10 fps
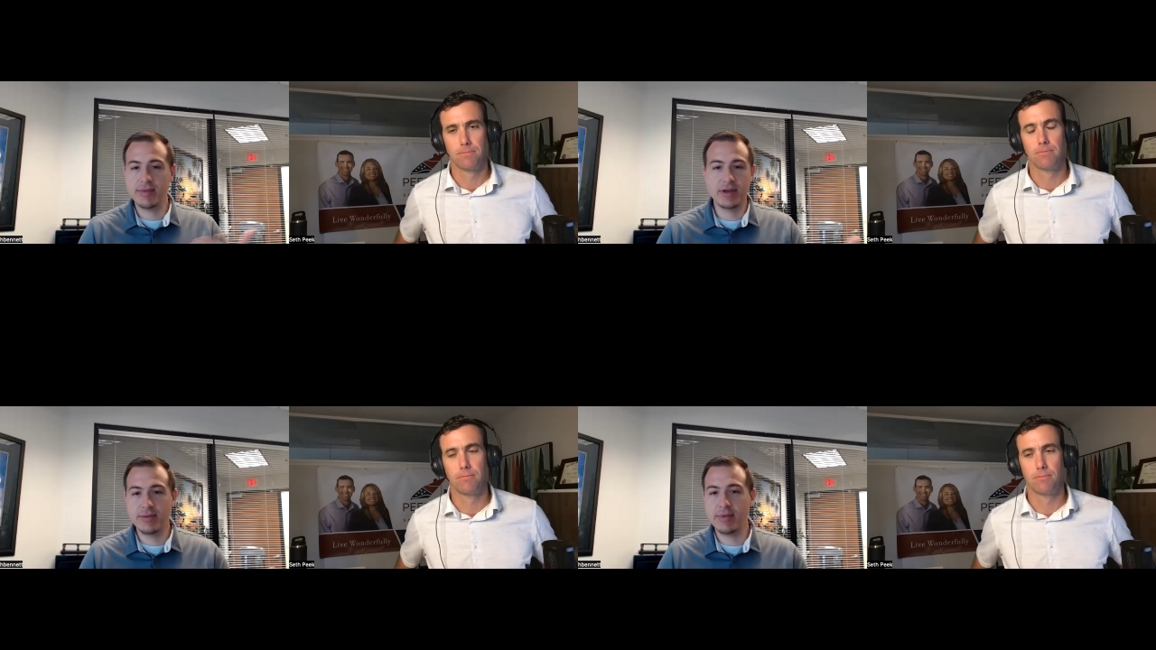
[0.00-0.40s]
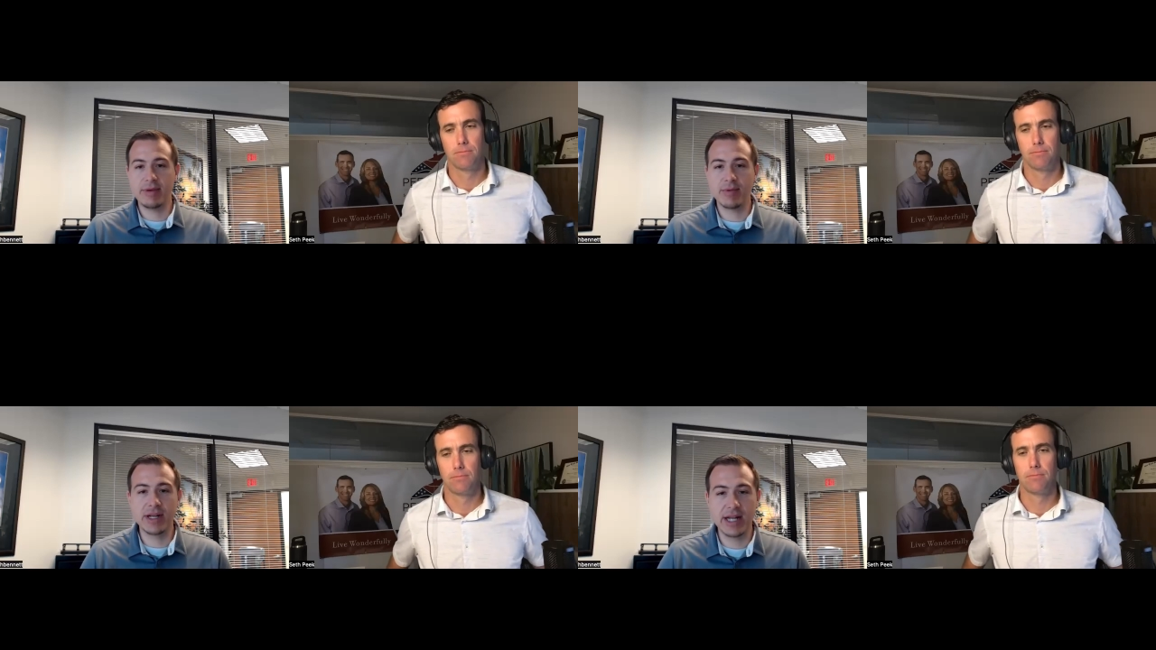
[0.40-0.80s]
Speaker 1: you know, maybe
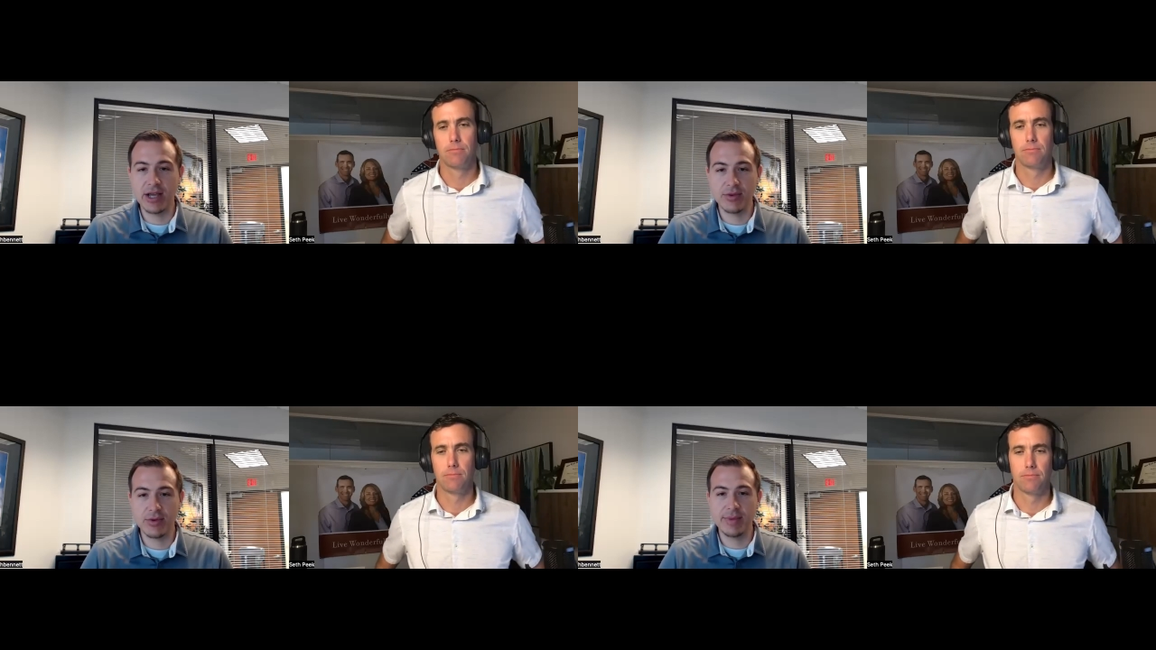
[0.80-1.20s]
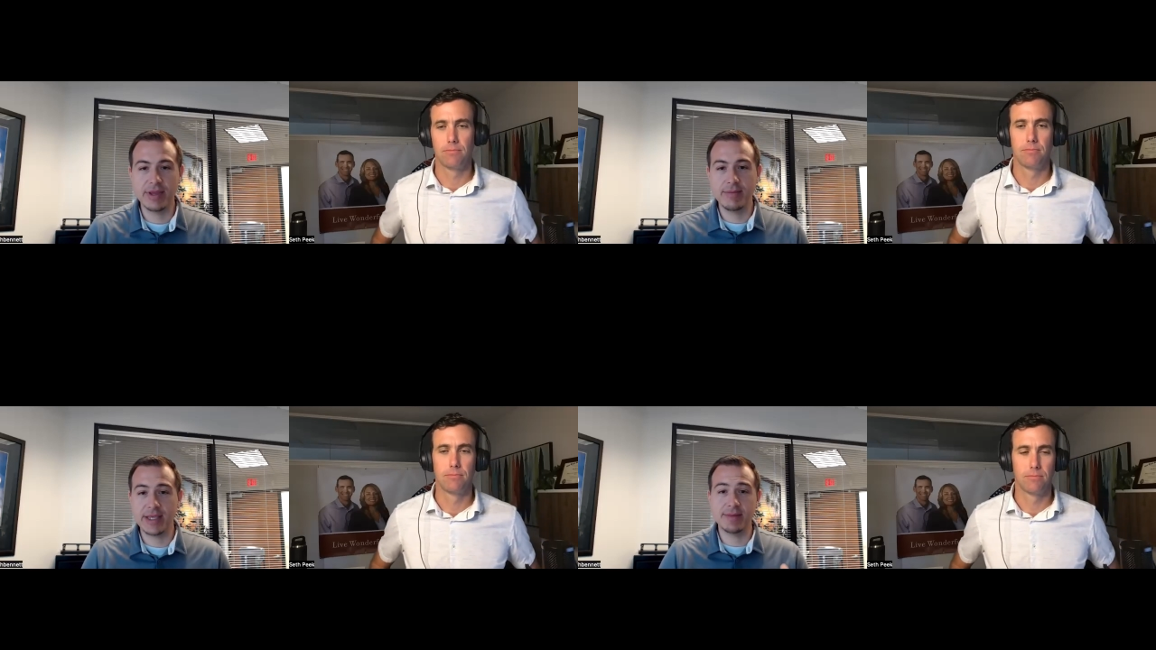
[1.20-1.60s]
rent it out a little bit,
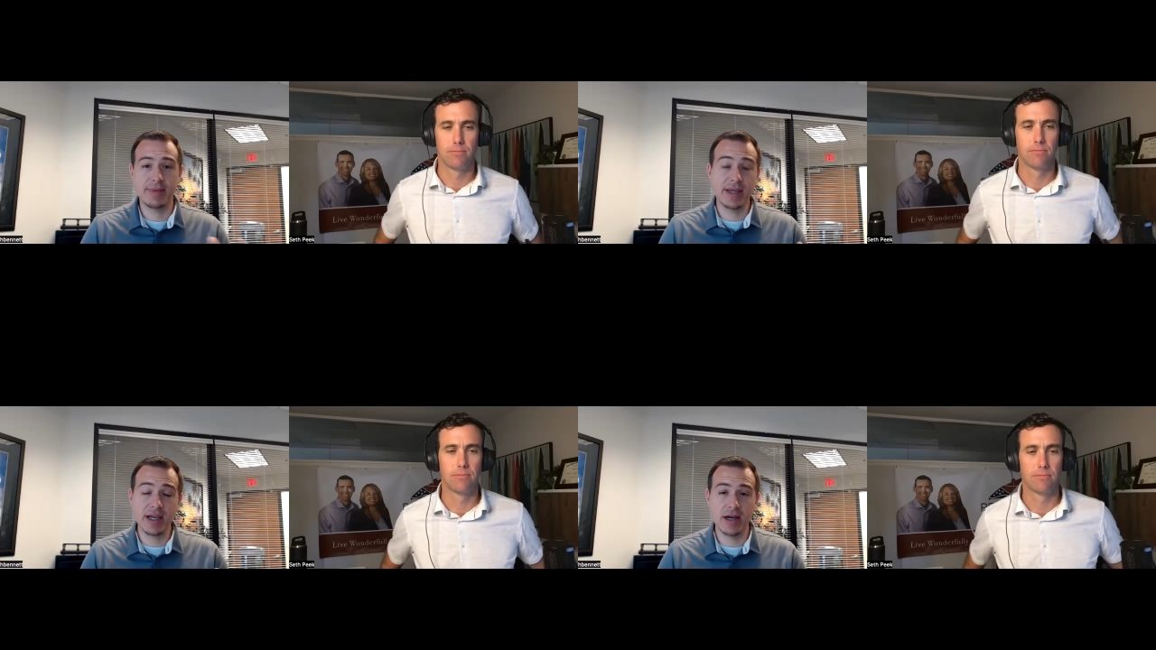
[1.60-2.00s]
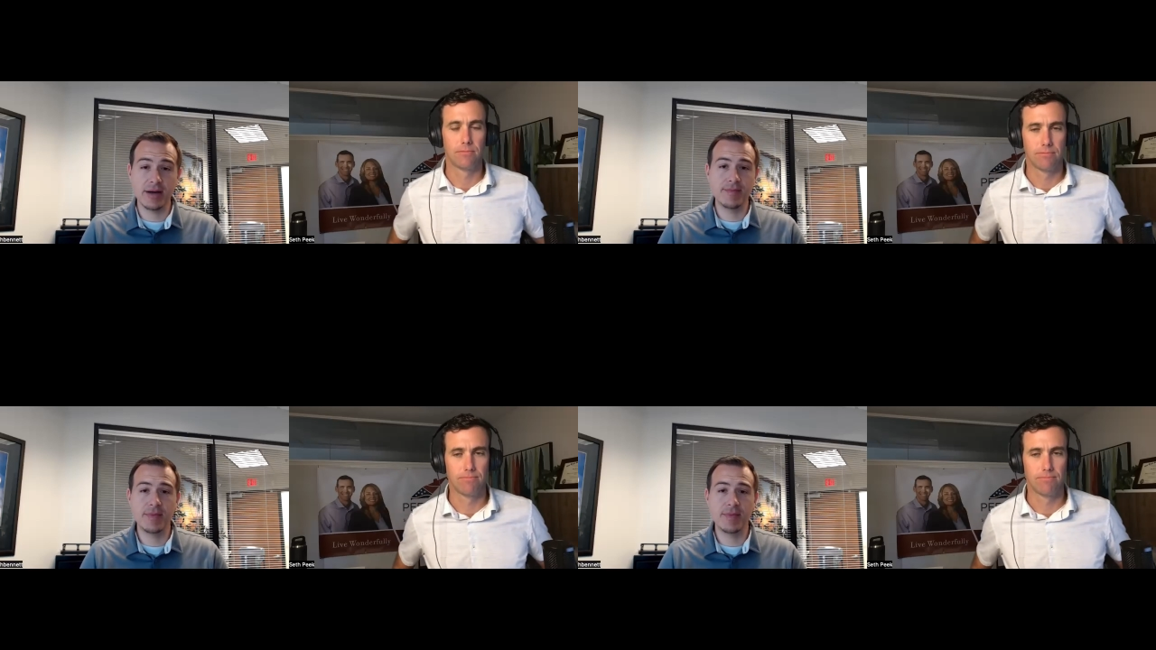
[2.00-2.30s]
make some income.